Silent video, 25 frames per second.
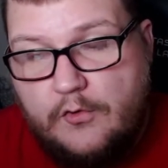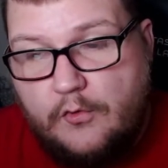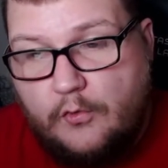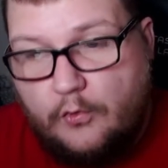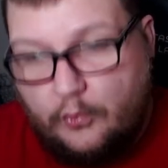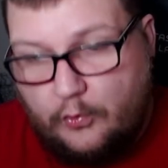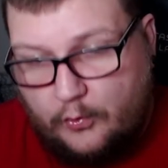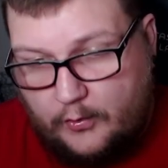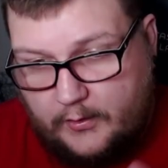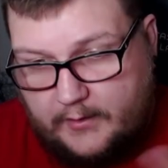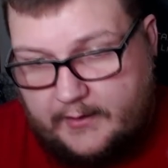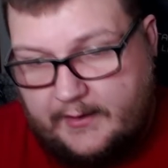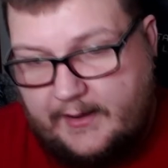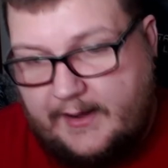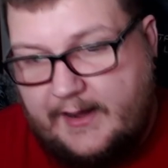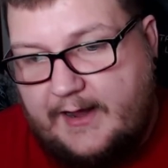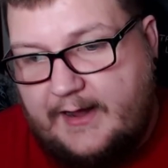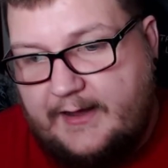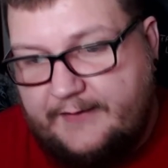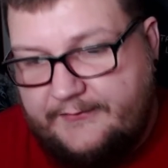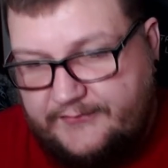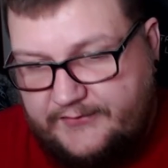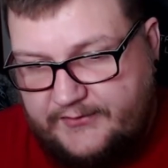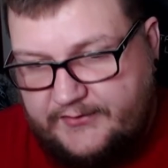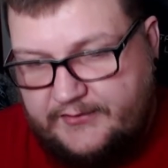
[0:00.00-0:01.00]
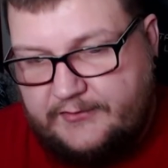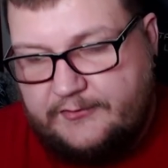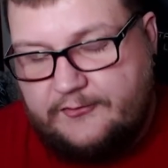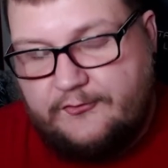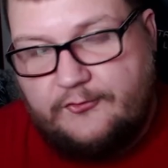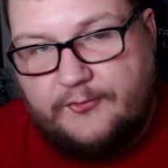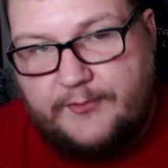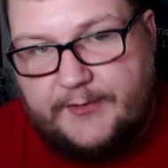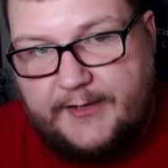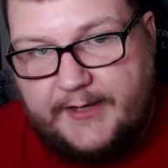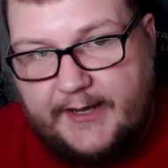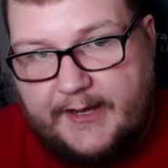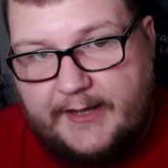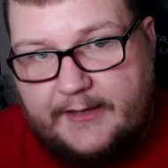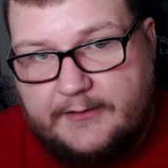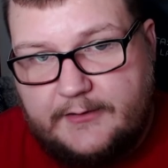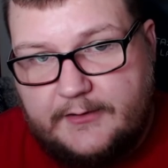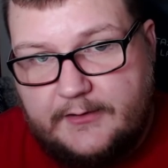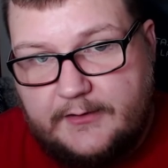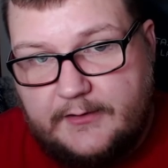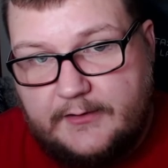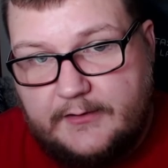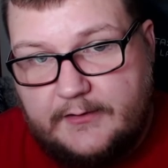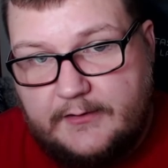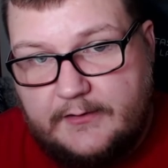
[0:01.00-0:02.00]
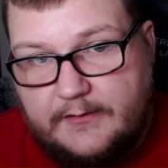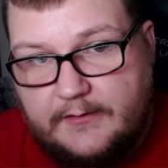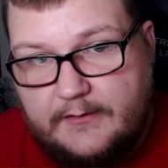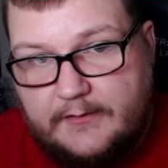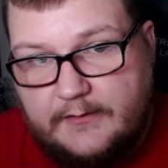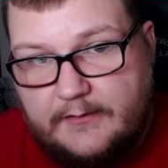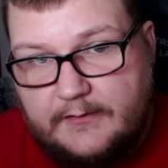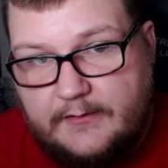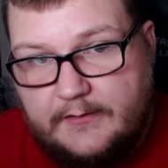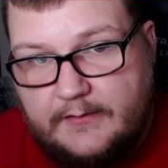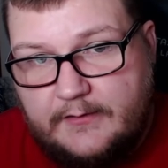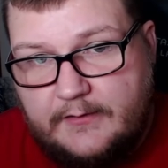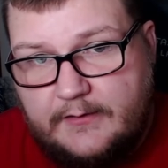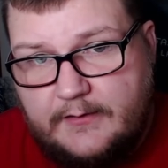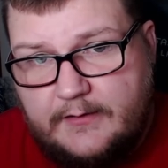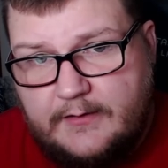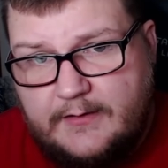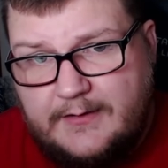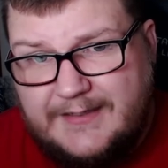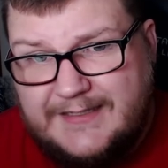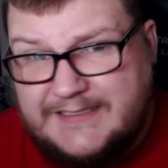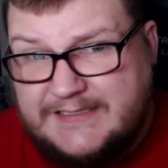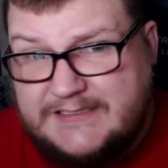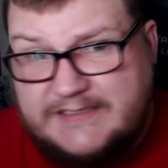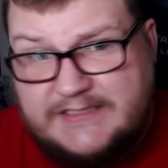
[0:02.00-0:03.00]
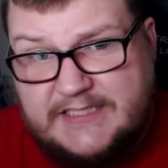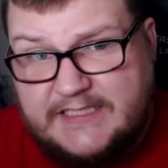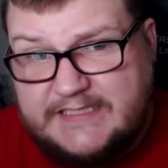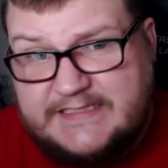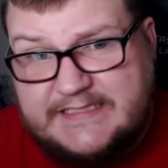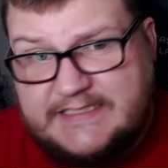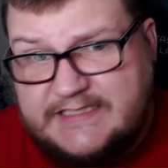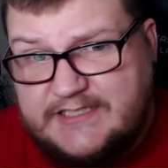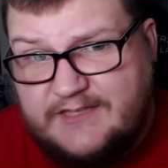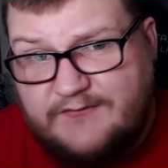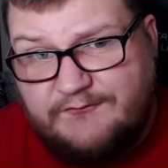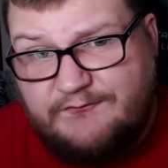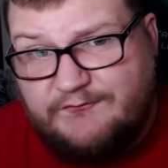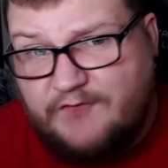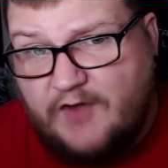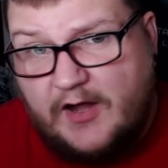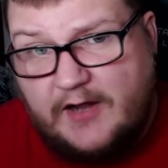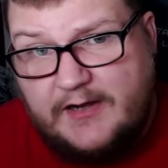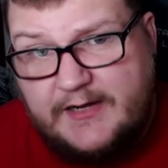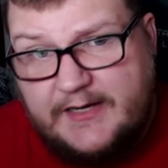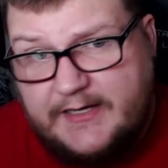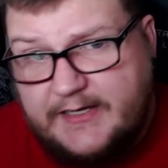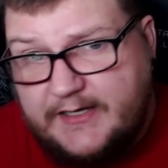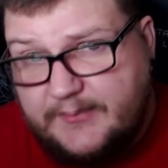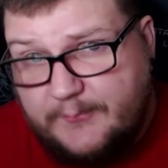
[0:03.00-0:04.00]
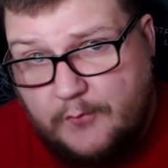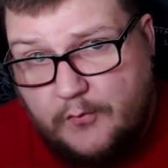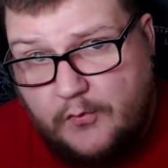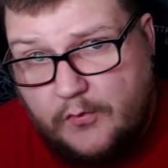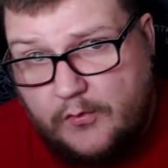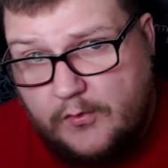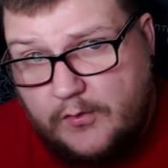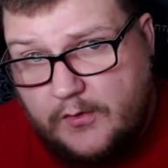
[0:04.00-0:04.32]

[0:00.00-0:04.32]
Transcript: or a content creator just isn't fun anymore.